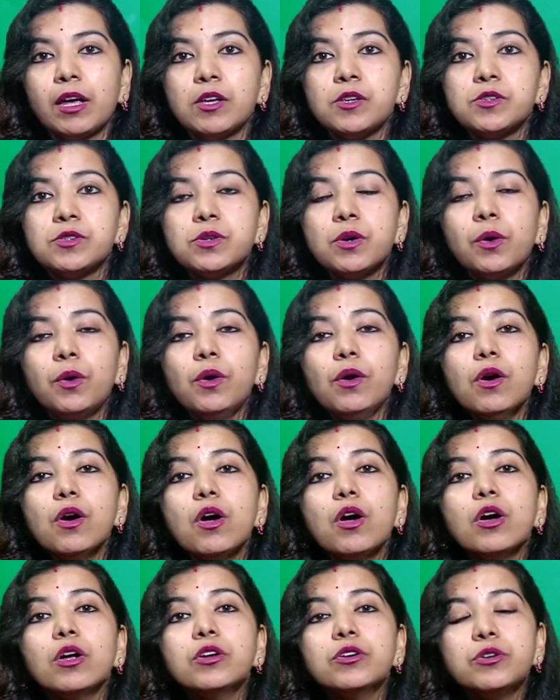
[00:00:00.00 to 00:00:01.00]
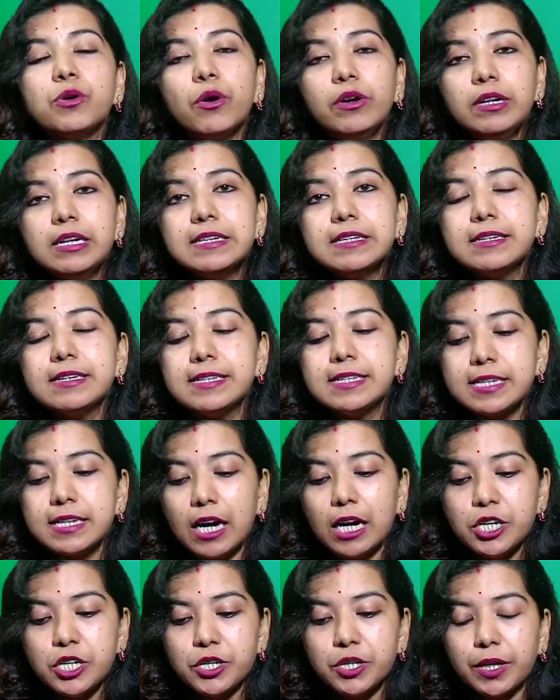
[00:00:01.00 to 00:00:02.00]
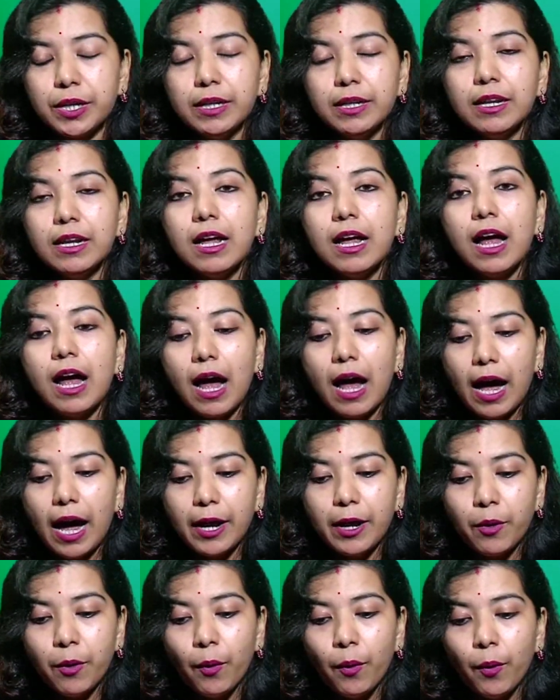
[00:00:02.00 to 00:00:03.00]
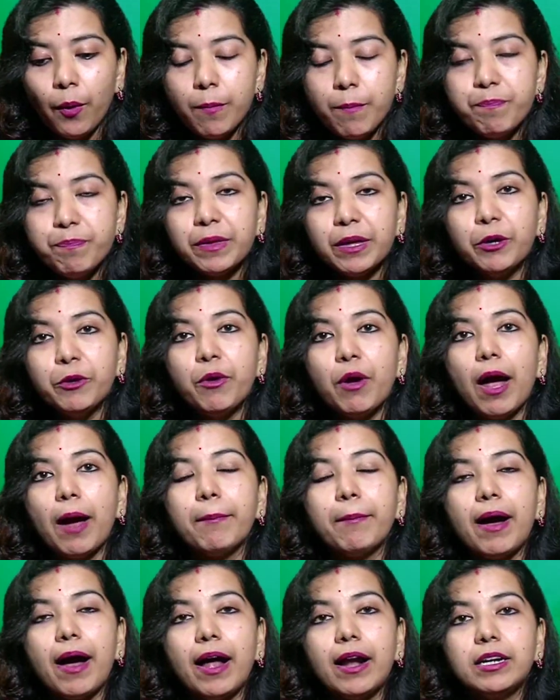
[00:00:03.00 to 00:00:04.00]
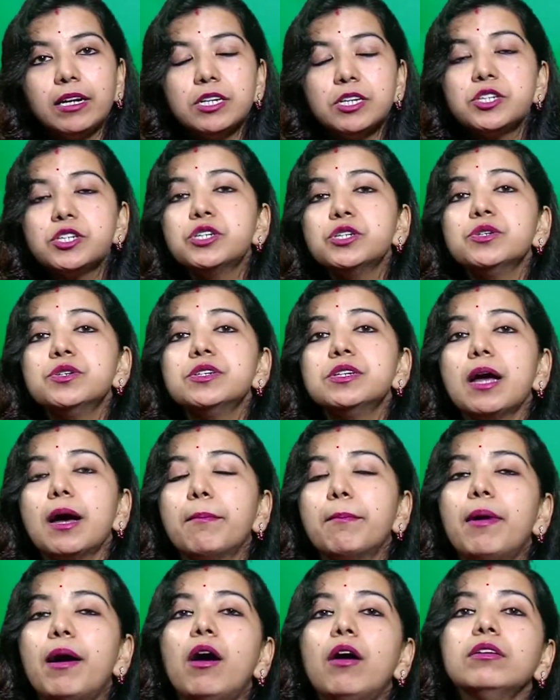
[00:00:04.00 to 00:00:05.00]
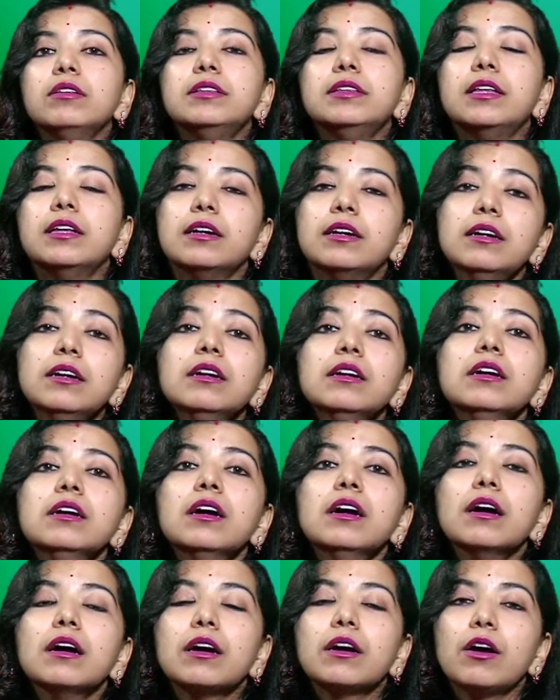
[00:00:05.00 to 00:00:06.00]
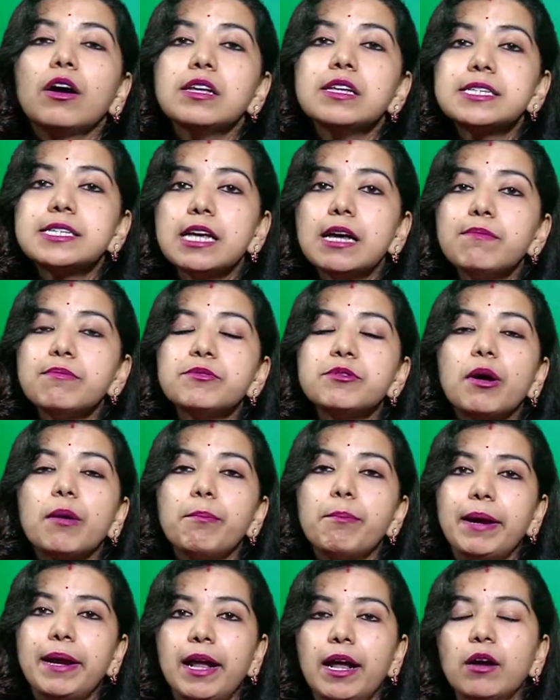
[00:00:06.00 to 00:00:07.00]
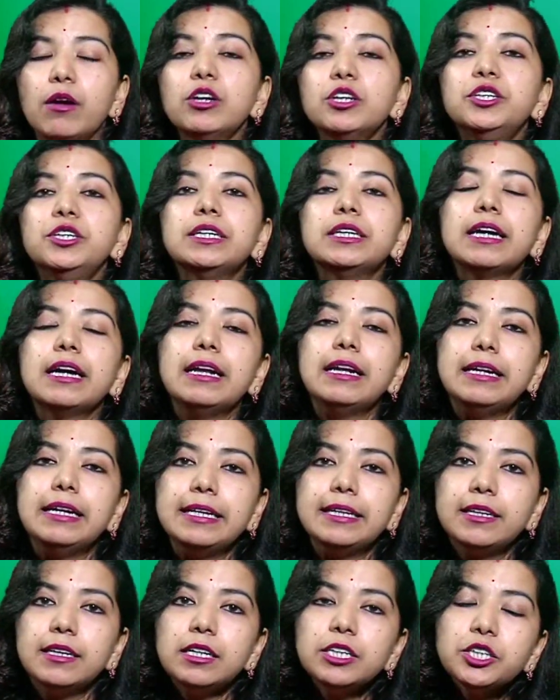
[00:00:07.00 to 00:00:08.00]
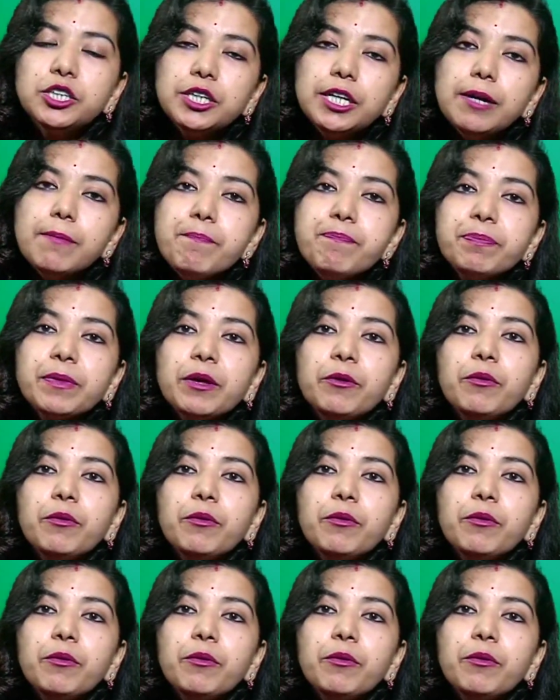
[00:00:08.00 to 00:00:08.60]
So through this discussion, I hope you have understood about the concept of pedagogical leadership.